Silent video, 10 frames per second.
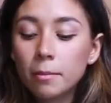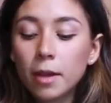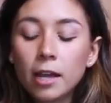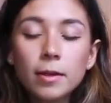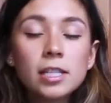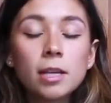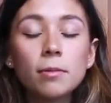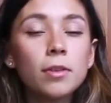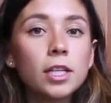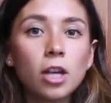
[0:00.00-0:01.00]
then maybe some
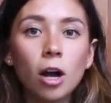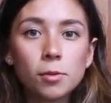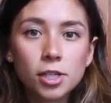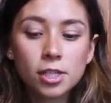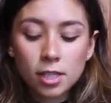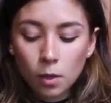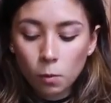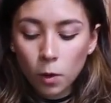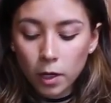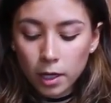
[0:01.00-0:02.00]
of these options
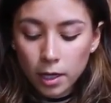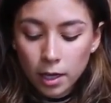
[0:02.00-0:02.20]
can work.